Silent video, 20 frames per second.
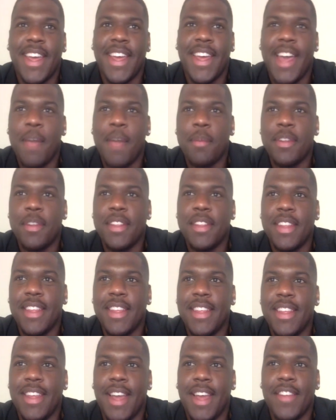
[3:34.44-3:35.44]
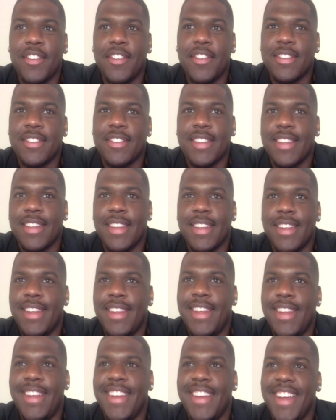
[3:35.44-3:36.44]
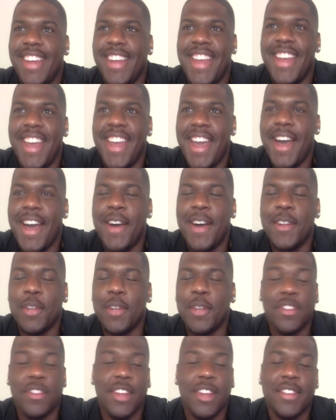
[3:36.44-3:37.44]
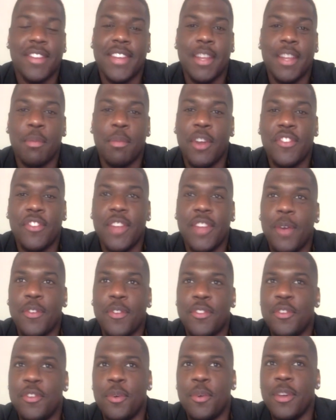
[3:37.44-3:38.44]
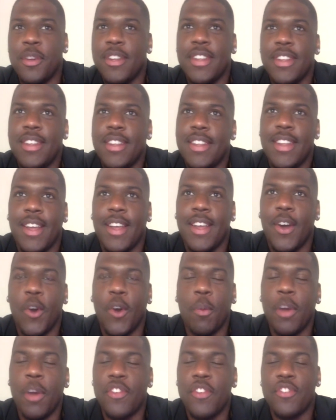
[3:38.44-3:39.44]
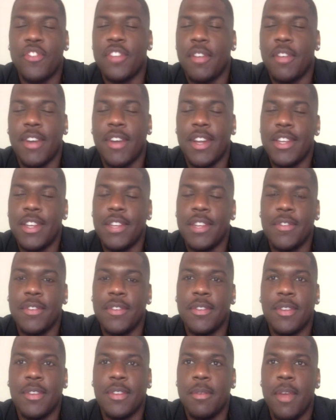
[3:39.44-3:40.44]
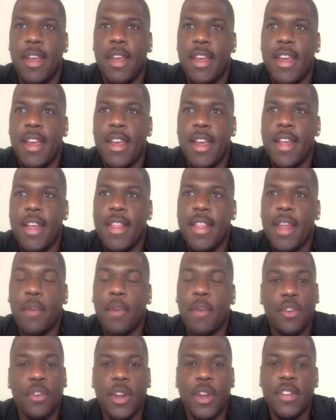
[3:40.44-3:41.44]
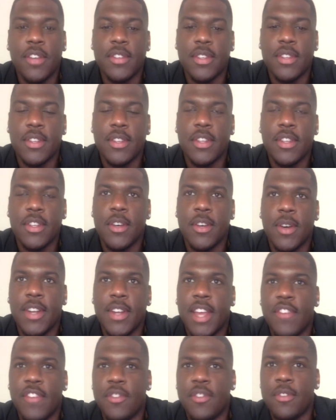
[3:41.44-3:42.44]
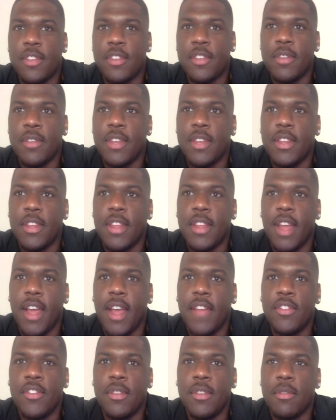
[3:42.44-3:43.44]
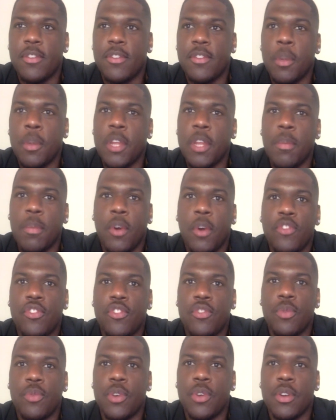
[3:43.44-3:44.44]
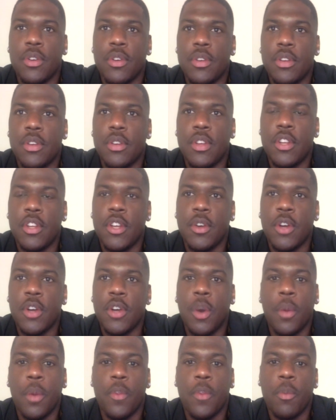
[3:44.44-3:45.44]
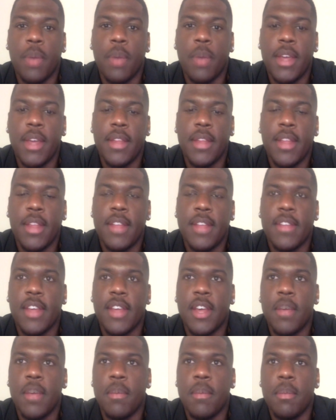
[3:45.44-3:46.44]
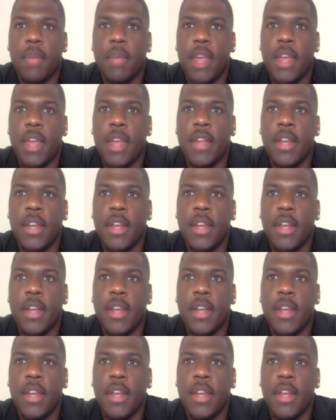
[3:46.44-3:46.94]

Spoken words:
happened, I just I don't know if you saw the celebration. I was just doing a whole bunch of stuff. I couldn't even. That was crazy, on national TV. So many emotions were, going through my head at that time. And